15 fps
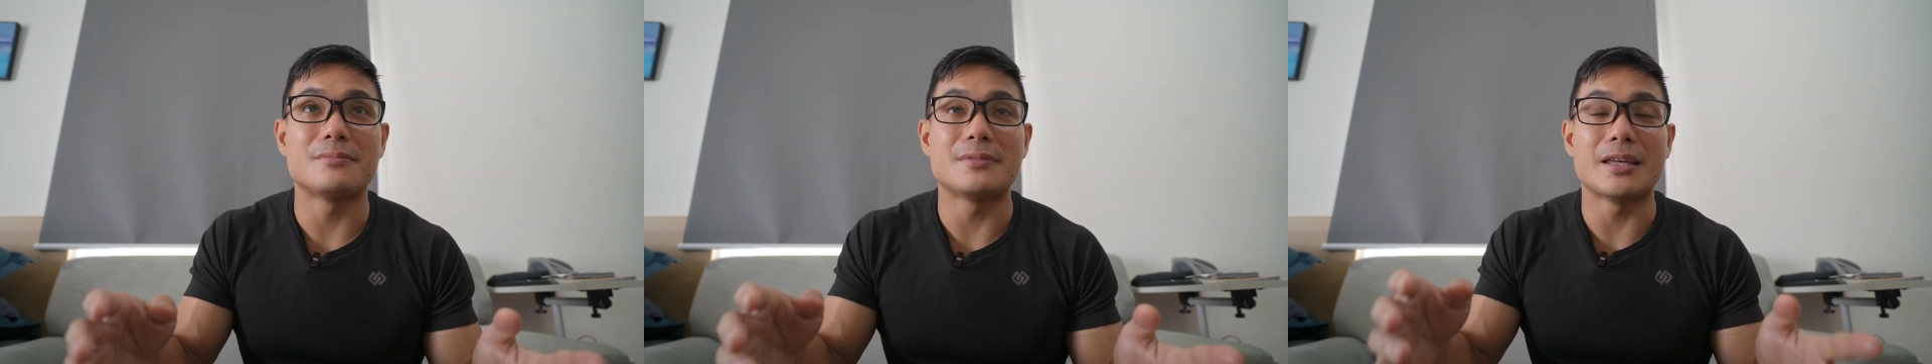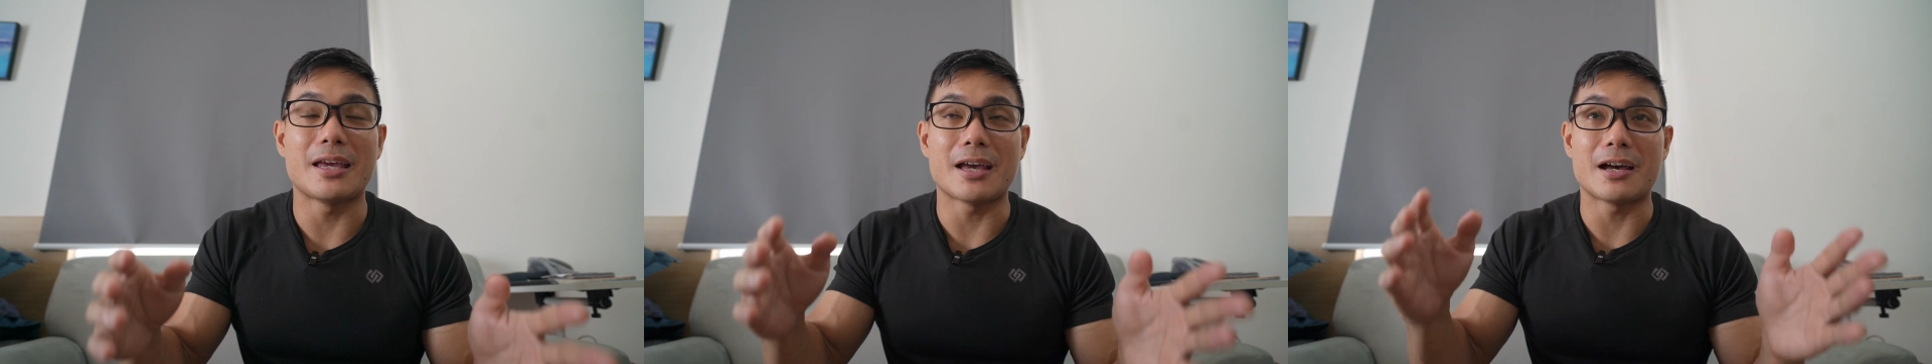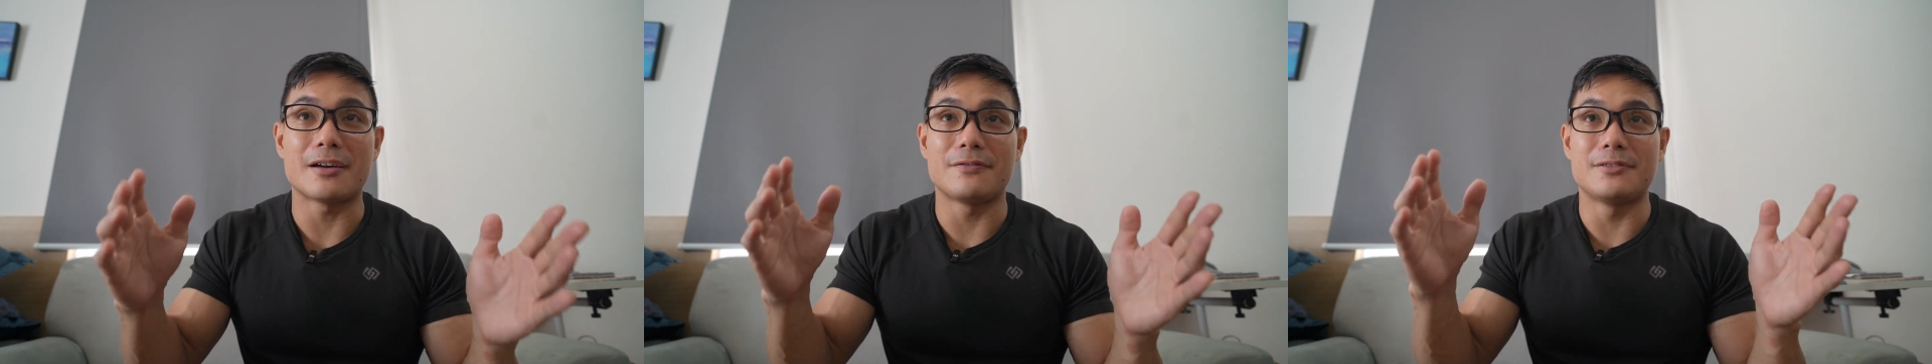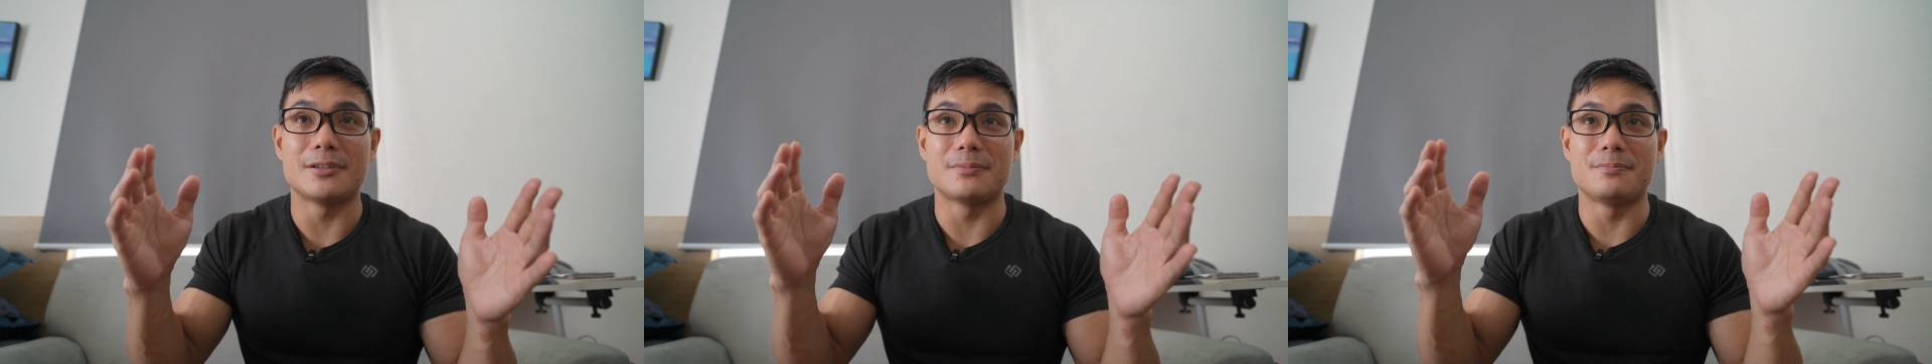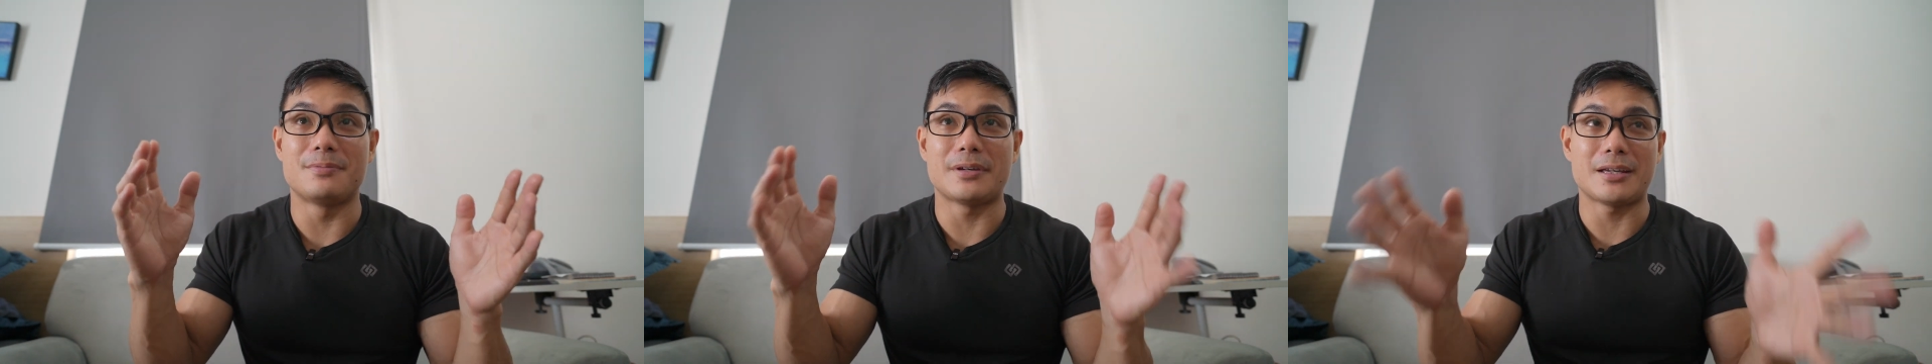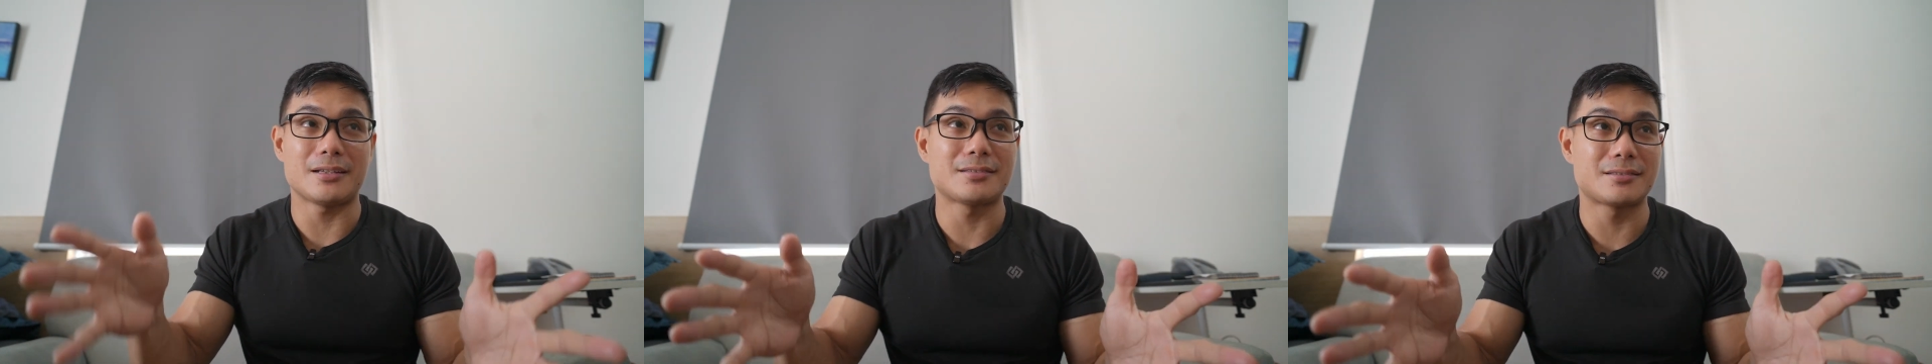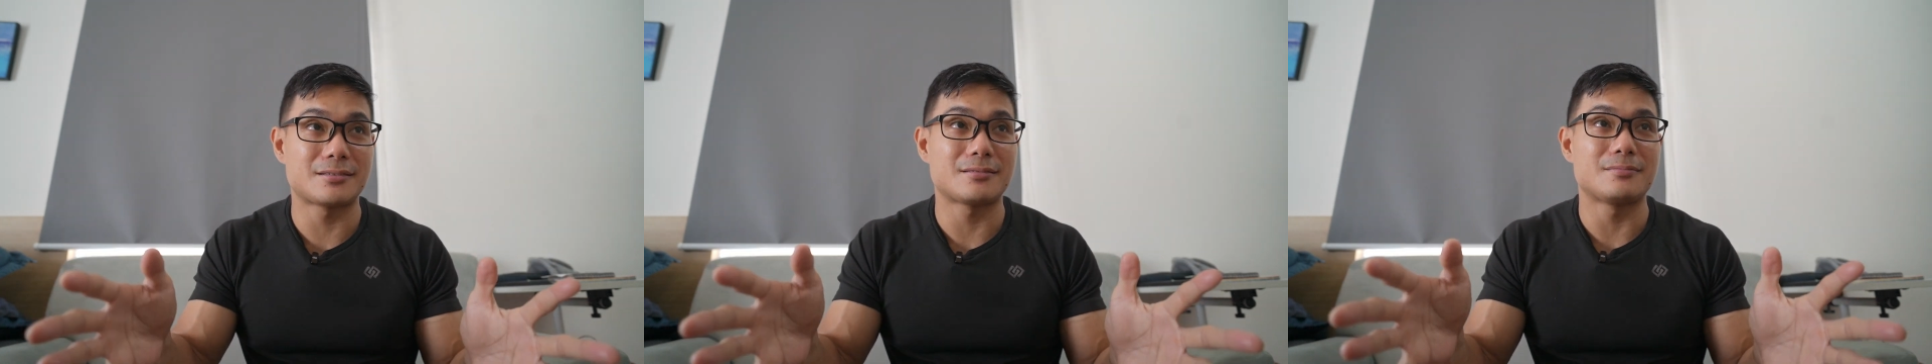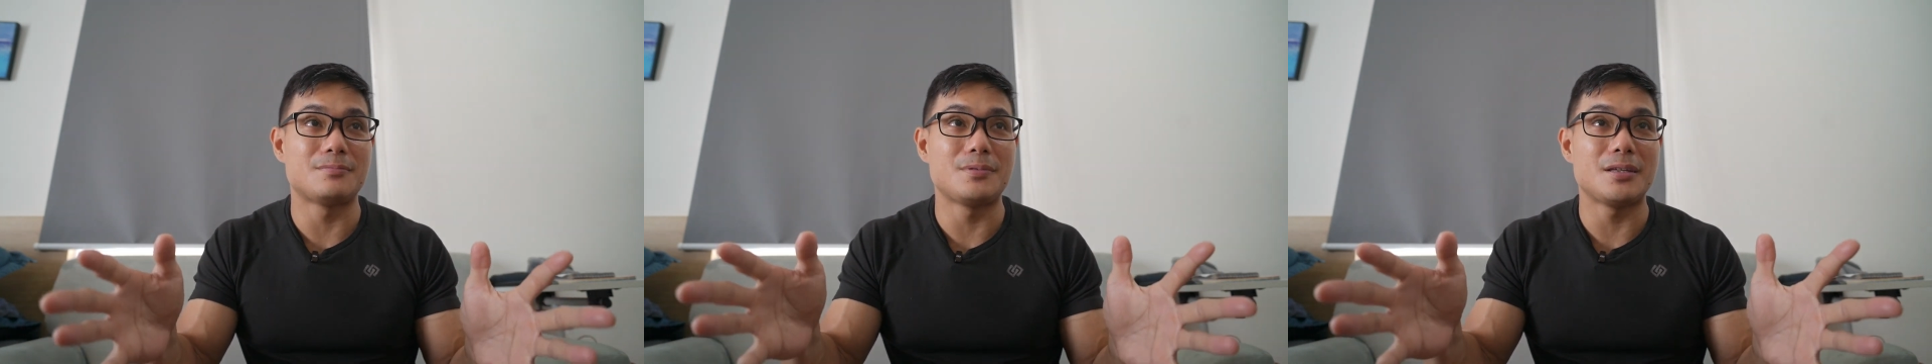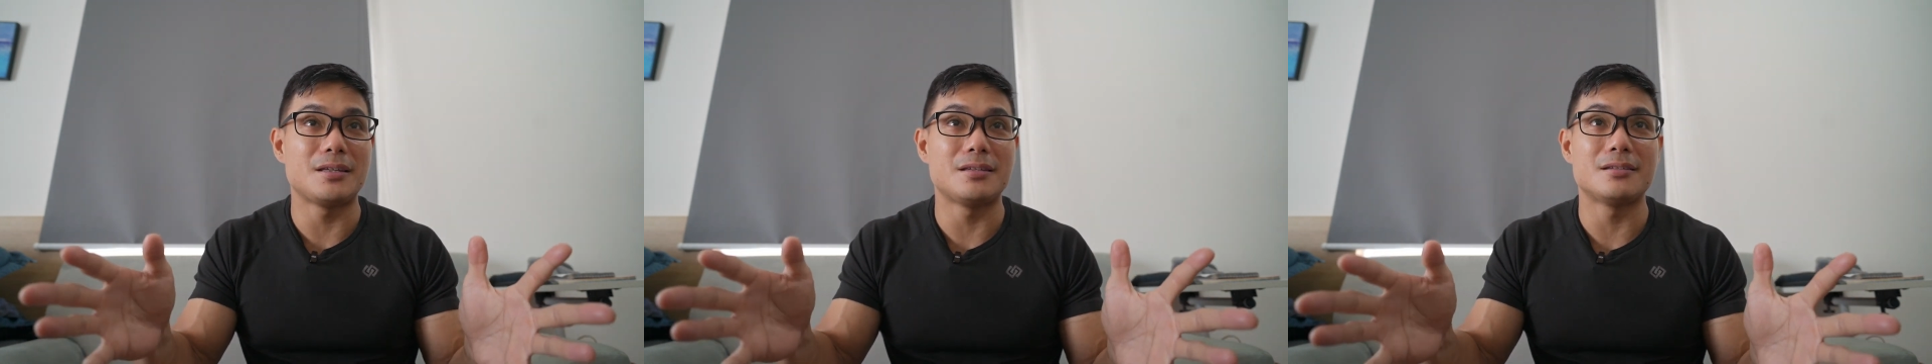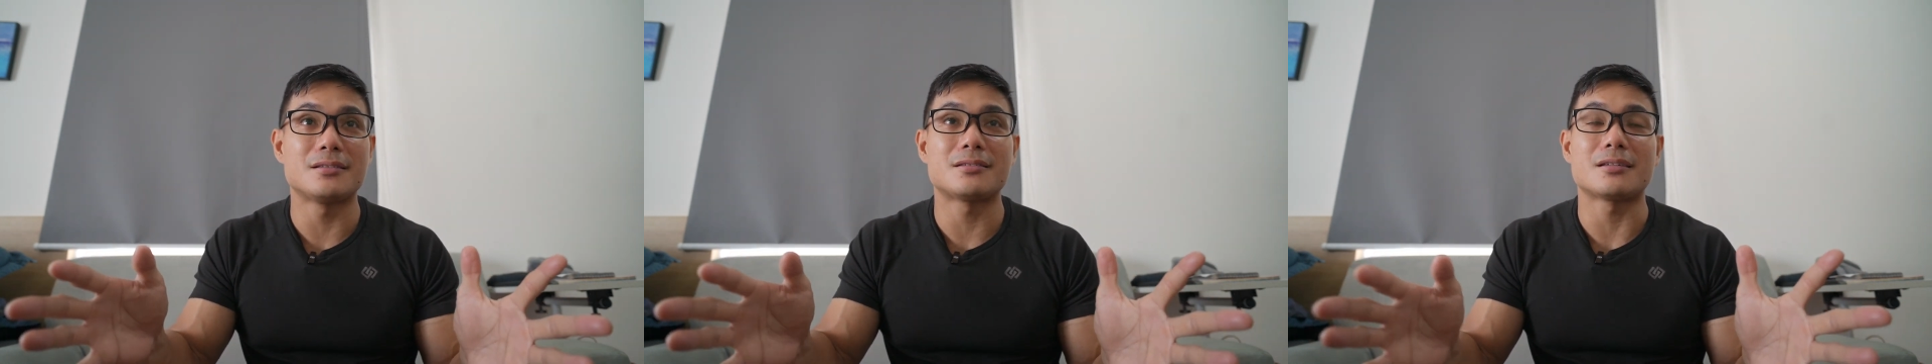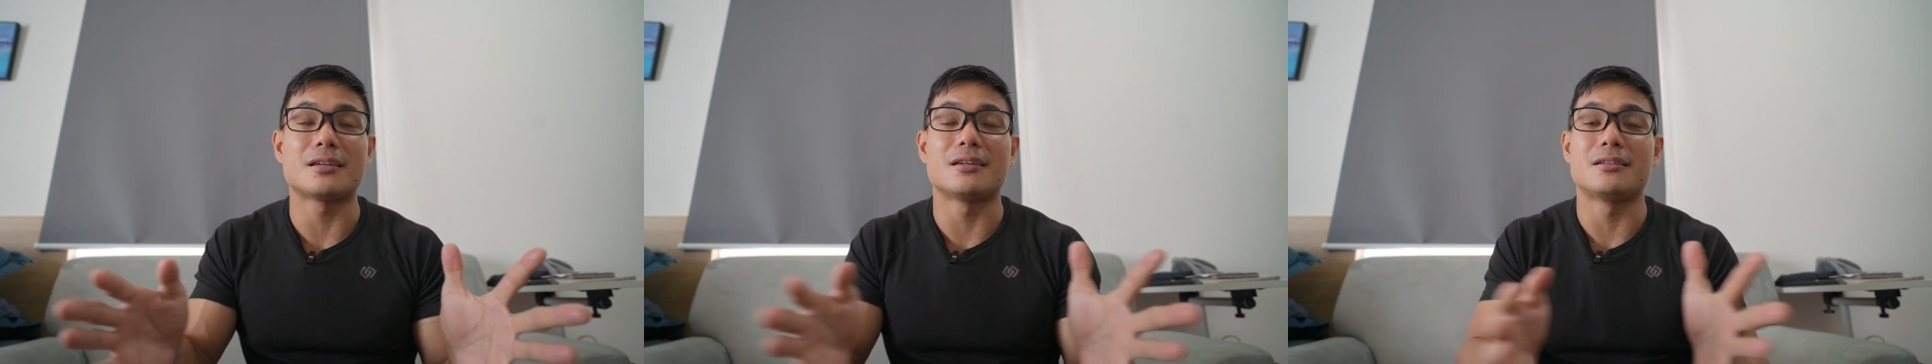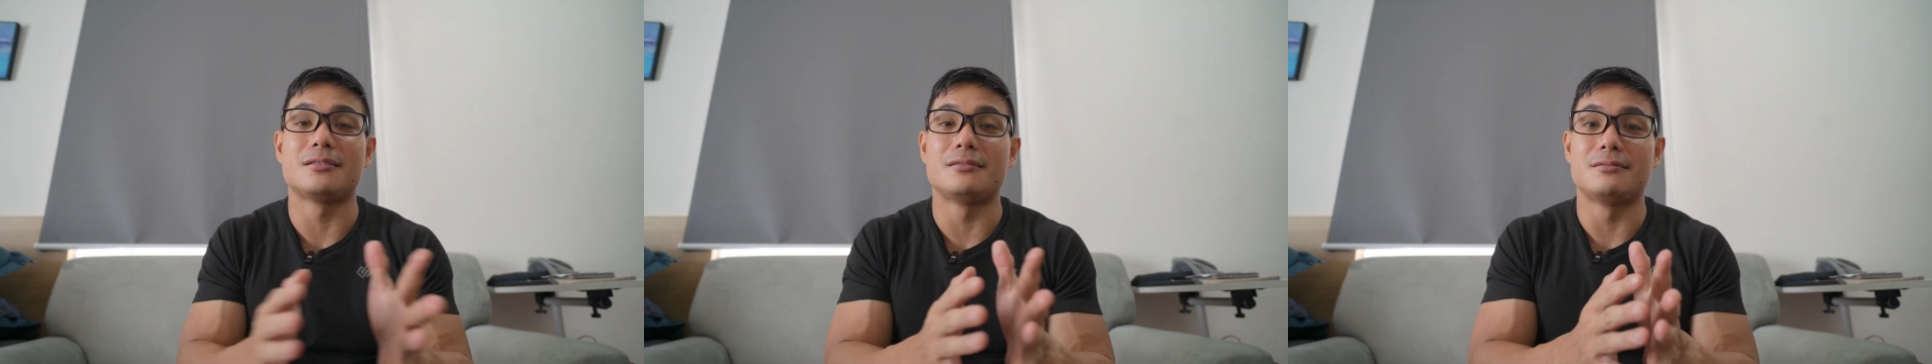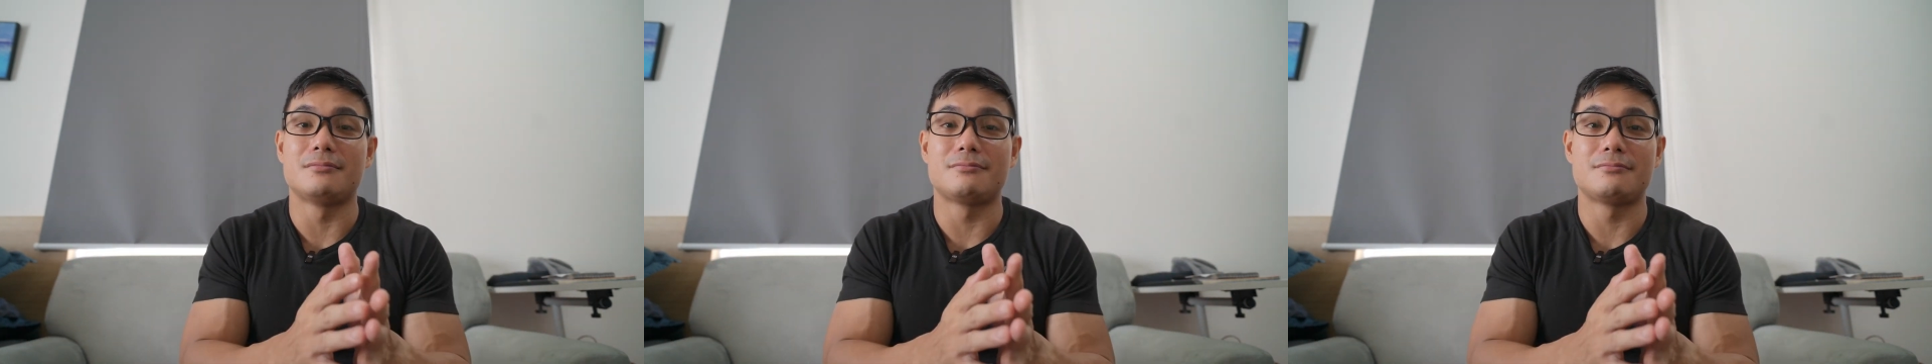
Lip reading: They have the best beans and